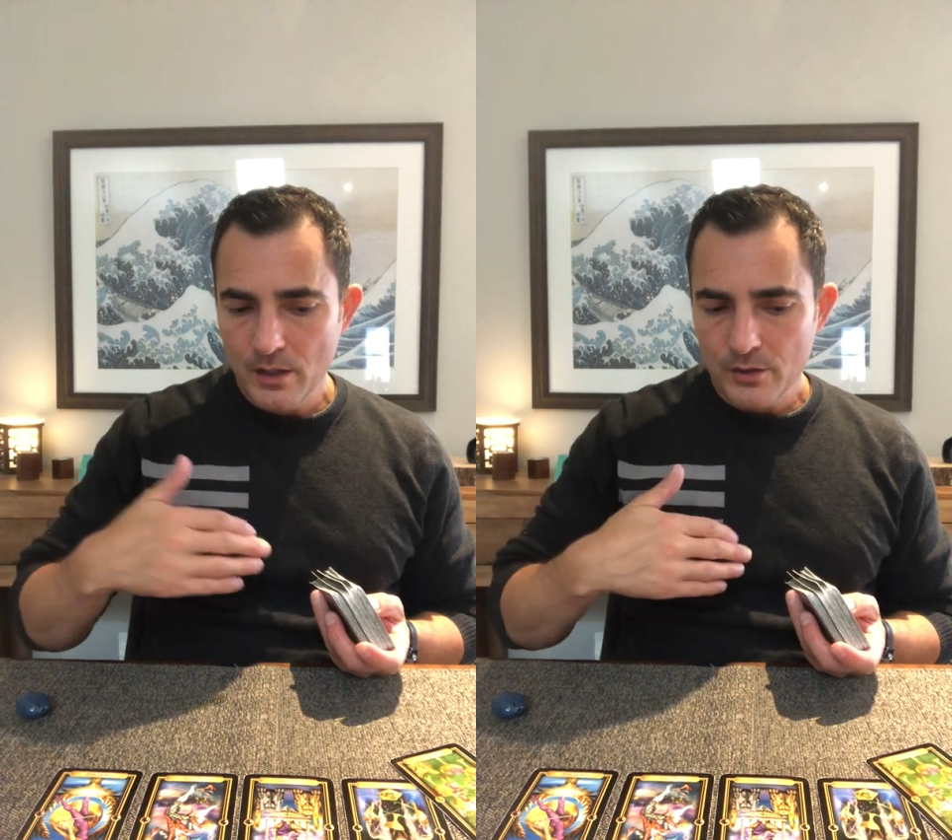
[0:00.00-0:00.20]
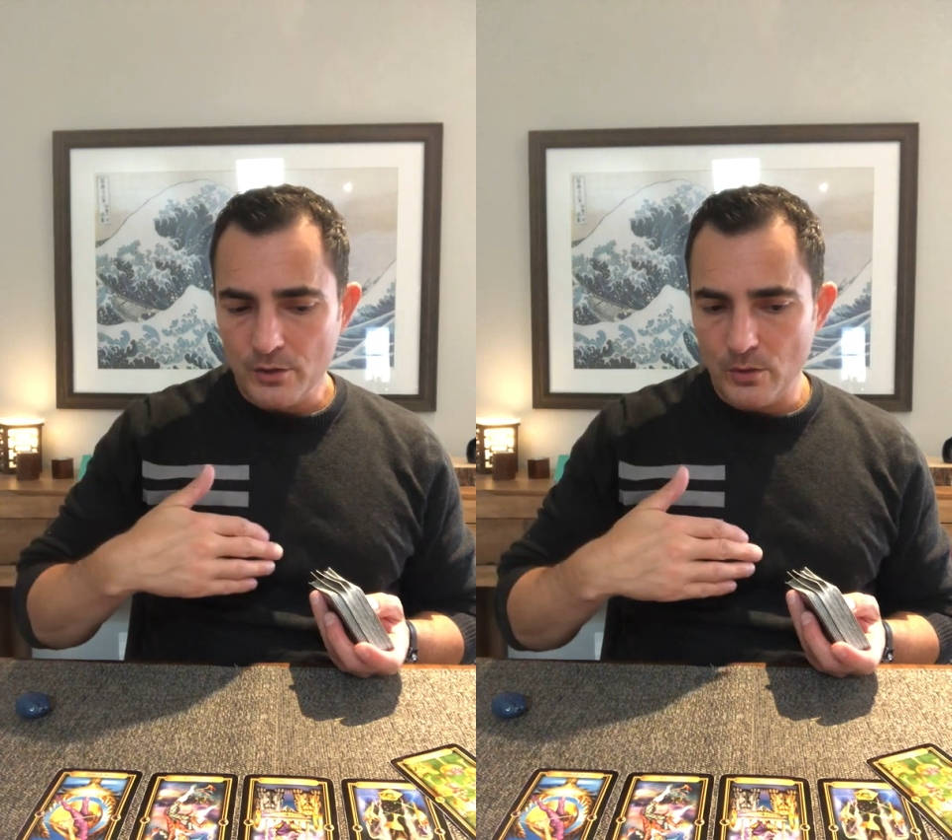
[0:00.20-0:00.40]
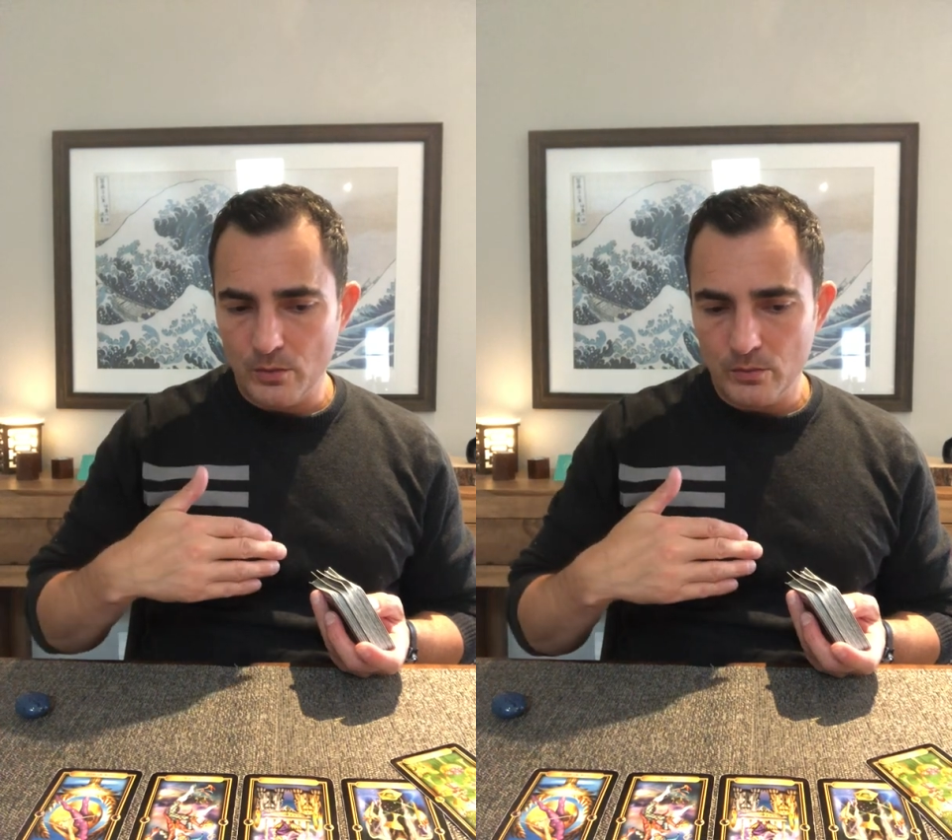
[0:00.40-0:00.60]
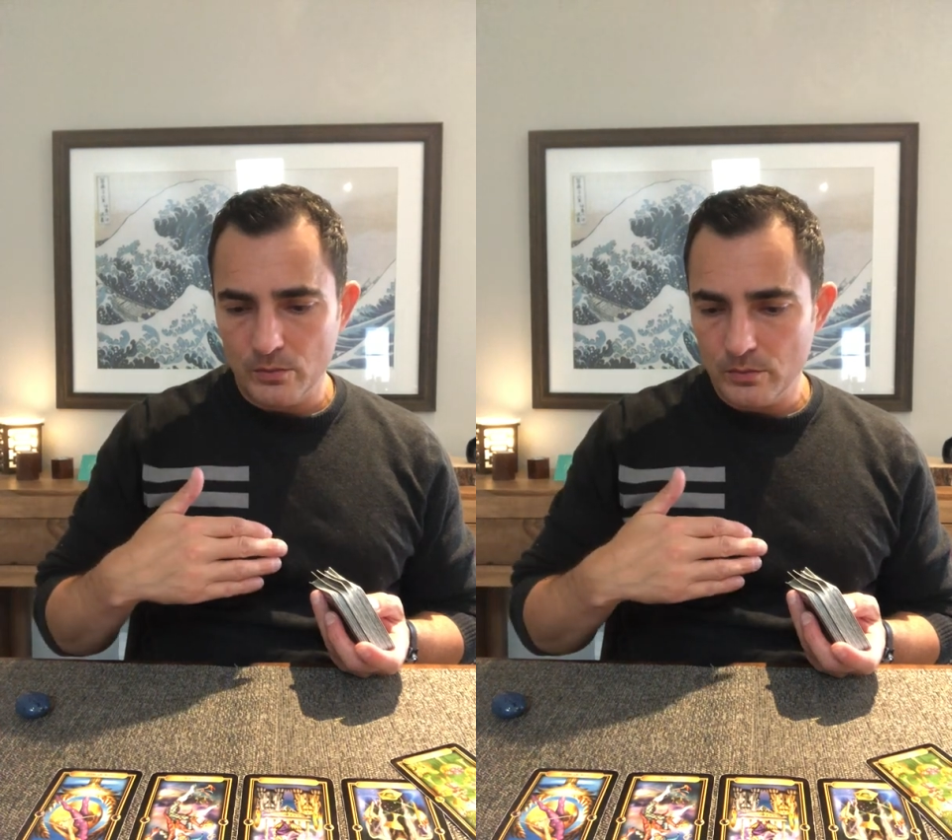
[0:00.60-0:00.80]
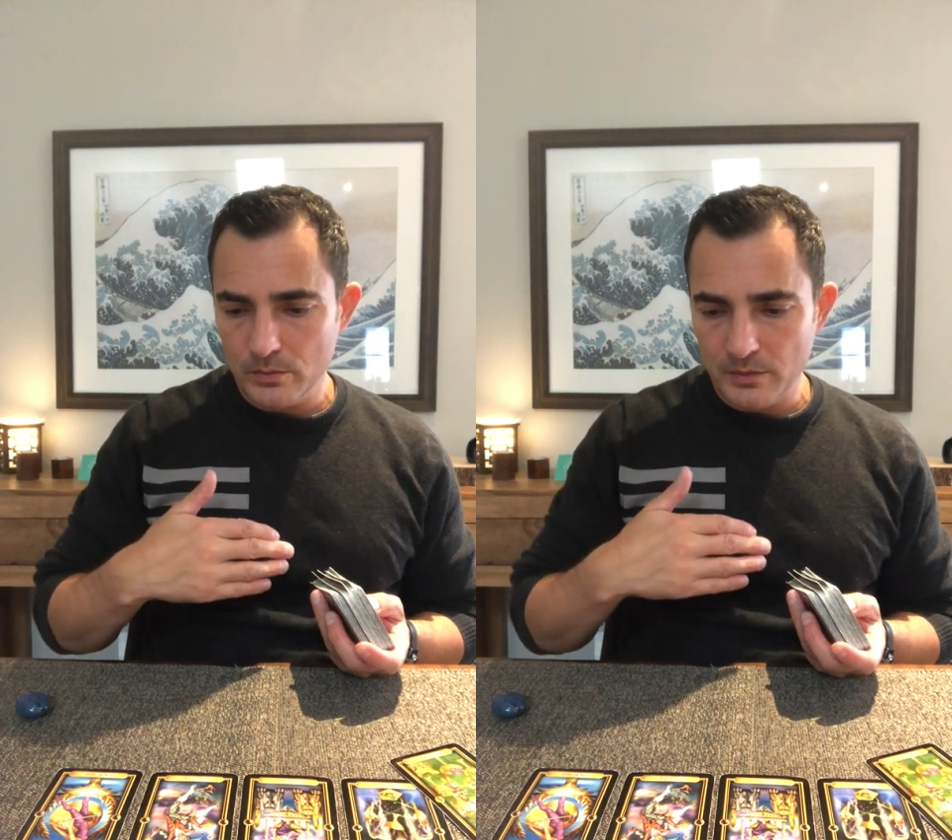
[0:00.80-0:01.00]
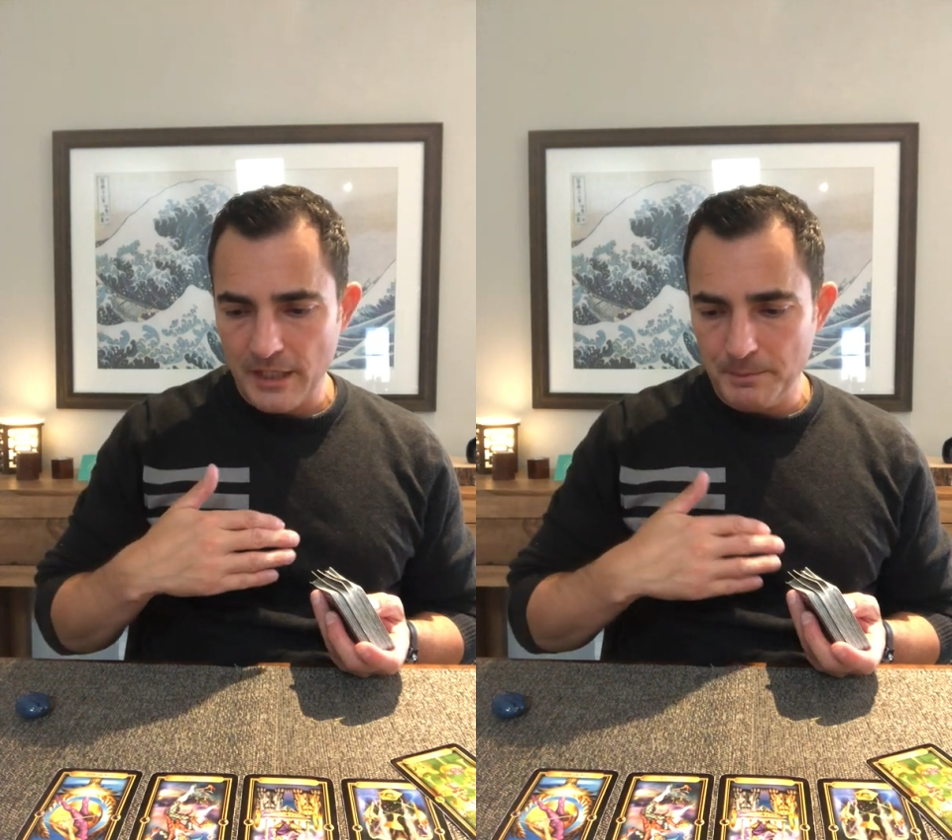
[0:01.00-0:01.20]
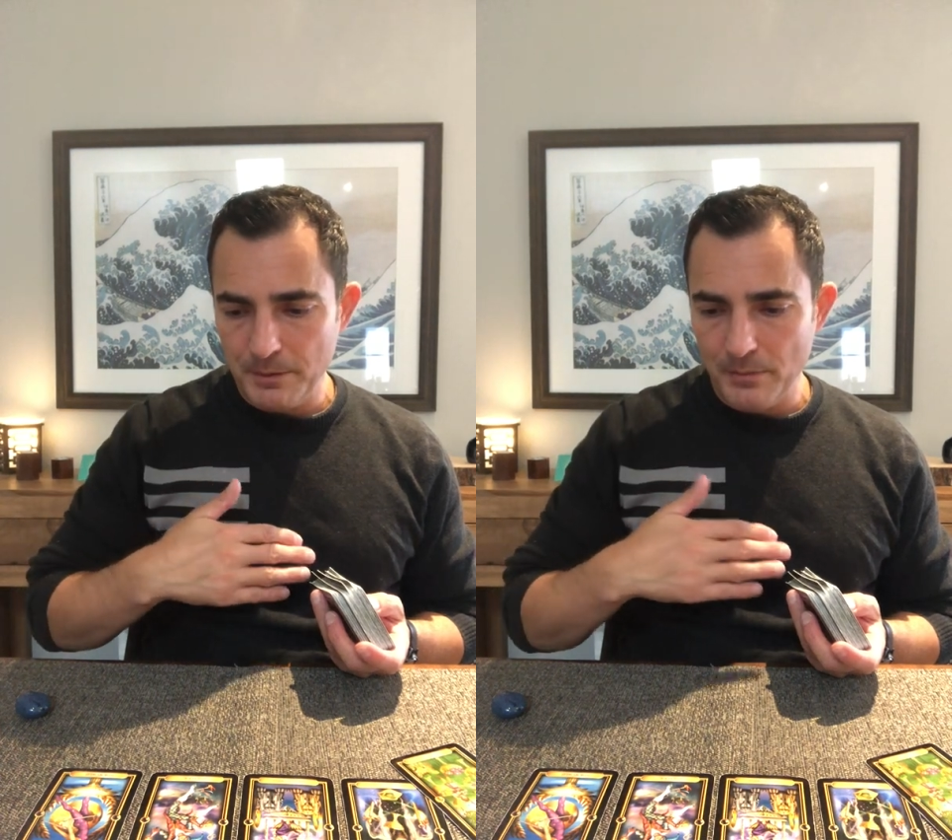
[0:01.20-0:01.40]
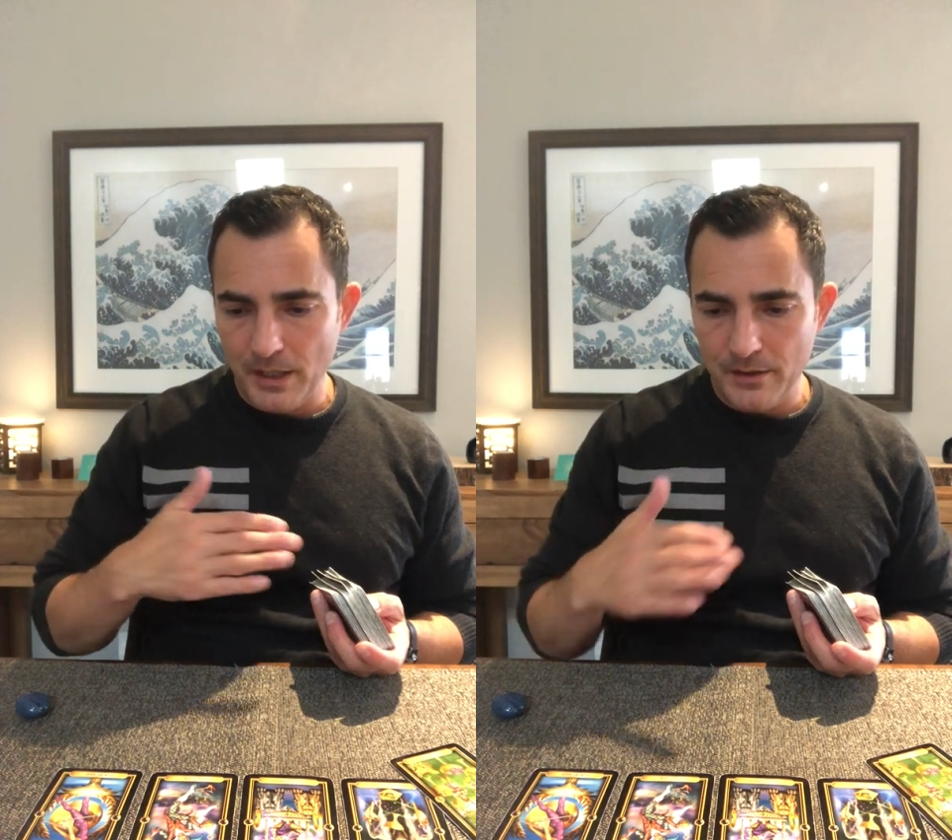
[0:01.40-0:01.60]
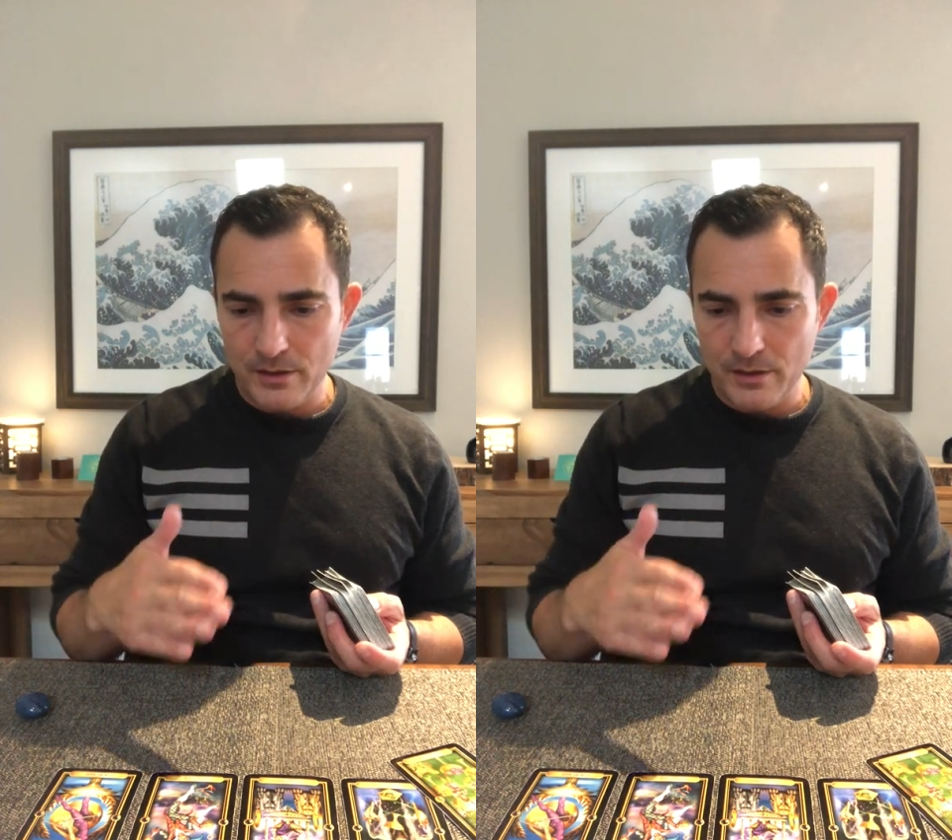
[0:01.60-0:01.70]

So keep in mind,